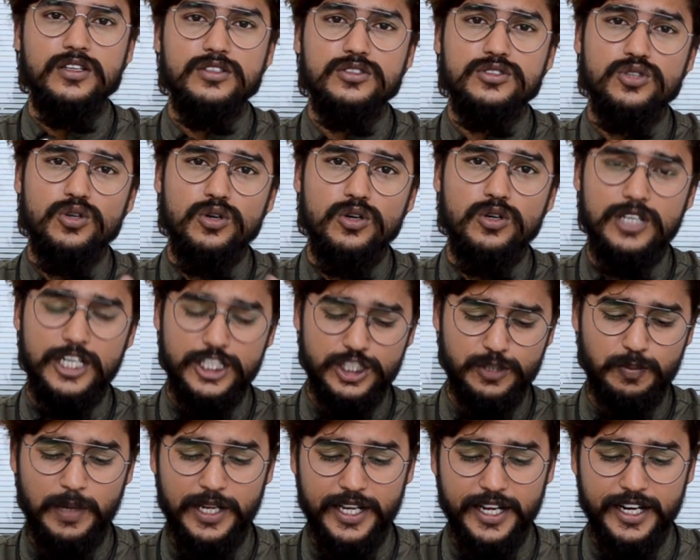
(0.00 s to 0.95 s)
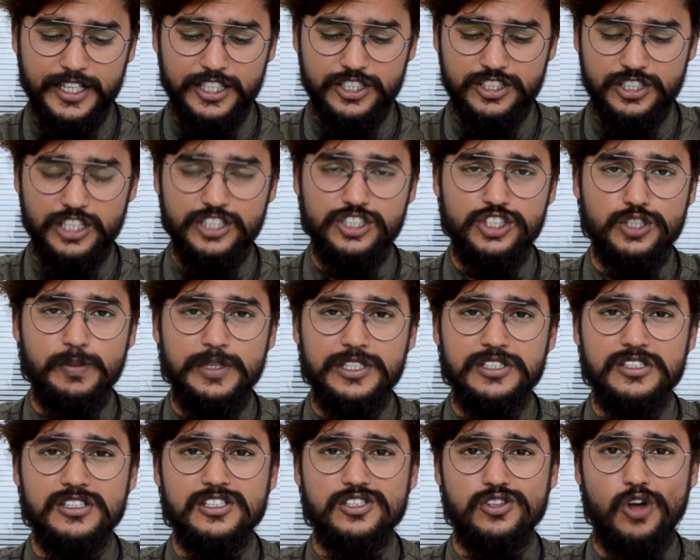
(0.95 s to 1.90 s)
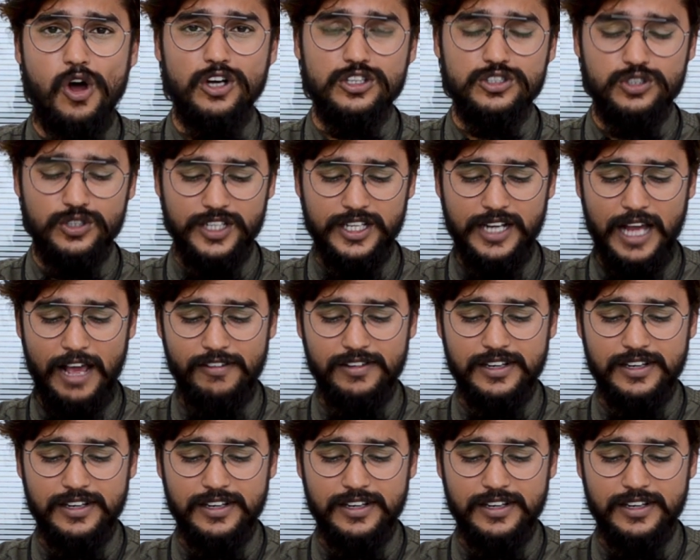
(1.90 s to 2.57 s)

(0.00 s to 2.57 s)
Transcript: So let's play an instrumental song so that I